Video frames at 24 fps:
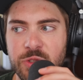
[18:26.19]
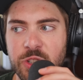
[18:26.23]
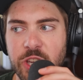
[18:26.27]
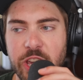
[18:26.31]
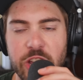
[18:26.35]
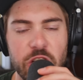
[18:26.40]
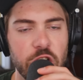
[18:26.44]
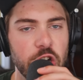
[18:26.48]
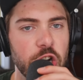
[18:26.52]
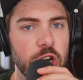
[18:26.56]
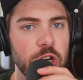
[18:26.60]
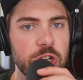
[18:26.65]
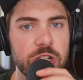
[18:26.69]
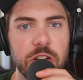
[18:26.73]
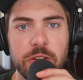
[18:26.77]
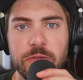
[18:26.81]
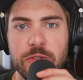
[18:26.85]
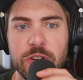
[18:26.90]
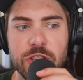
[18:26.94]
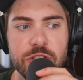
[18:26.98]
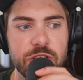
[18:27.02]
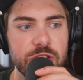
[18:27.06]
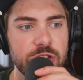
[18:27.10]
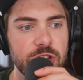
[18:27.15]
gear
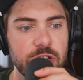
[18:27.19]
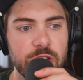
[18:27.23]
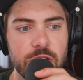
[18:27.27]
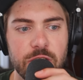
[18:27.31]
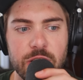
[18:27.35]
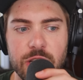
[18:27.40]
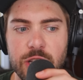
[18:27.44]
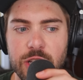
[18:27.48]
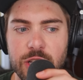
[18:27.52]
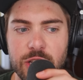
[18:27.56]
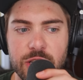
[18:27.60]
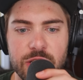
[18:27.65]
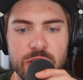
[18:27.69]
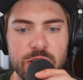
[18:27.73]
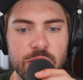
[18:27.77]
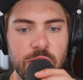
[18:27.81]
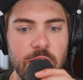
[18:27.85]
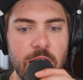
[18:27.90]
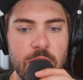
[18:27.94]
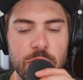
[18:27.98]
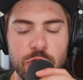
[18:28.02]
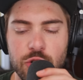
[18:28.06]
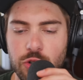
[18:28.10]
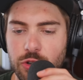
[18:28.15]
differences,
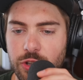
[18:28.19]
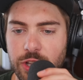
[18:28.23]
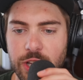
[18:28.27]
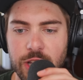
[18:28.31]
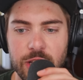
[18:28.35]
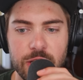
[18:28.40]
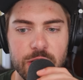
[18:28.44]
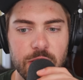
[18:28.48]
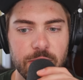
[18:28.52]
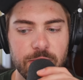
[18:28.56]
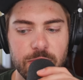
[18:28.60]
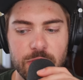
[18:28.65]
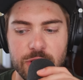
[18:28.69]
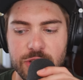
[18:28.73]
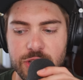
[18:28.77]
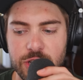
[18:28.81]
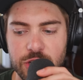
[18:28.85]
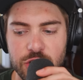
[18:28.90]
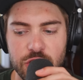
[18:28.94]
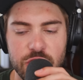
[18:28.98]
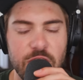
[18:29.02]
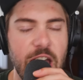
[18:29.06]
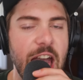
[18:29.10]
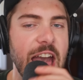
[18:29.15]
scheduling
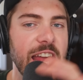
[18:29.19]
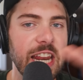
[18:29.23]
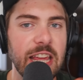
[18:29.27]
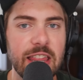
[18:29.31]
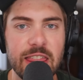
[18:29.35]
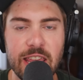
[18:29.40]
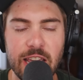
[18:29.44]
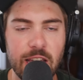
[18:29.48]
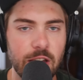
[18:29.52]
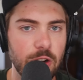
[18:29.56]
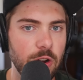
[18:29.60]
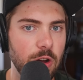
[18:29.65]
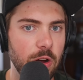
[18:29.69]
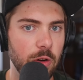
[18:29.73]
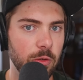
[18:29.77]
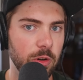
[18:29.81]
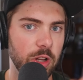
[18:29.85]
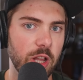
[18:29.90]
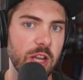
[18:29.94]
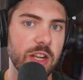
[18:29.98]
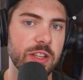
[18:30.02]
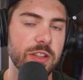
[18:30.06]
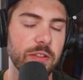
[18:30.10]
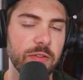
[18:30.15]
differences, just anything at all
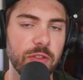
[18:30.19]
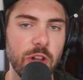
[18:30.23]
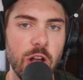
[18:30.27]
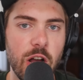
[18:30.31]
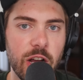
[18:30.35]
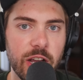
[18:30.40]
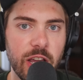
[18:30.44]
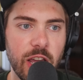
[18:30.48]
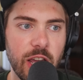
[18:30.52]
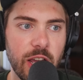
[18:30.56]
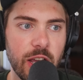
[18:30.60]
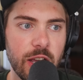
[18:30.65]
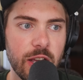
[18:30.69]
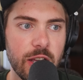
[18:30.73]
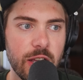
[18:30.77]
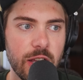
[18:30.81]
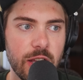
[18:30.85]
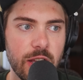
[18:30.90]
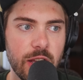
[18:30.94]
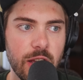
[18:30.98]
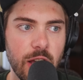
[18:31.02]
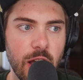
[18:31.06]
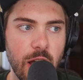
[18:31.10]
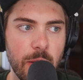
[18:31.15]
related to vlogging.
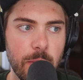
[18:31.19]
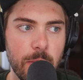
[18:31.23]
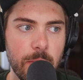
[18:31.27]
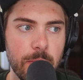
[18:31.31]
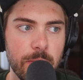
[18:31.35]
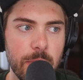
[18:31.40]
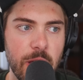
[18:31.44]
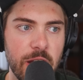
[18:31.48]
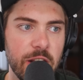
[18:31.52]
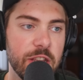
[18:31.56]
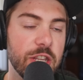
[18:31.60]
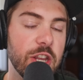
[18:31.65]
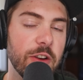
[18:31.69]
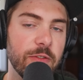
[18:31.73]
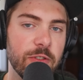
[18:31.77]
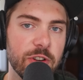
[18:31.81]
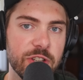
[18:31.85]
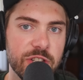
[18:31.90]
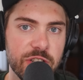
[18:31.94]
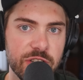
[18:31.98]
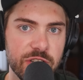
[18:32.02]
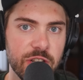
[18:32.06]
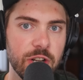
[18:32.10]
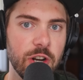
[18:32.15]
Any
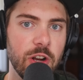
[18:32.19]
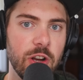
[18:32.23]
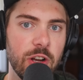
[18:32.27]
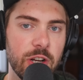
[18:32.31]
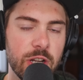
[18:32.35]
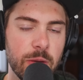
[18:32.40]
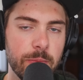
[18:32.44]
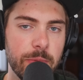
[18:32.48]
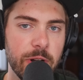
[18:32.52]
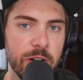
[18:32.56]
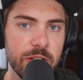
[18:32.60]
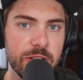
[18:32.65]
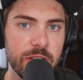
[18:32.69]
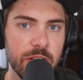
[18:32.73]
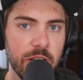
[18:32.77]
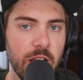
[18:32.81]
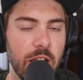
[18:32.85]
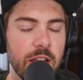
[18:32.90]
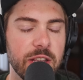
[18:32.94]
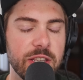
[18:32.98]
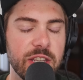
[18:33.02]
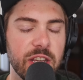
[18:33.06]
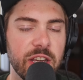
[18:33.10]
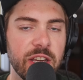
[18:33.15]
differences at all compared to
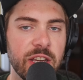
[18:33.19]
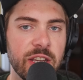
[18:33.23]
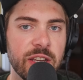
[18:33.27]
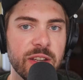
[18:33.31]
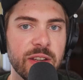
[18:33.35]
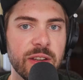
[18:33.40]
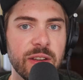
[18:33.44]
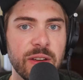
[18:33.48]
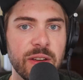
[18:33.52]
the AT?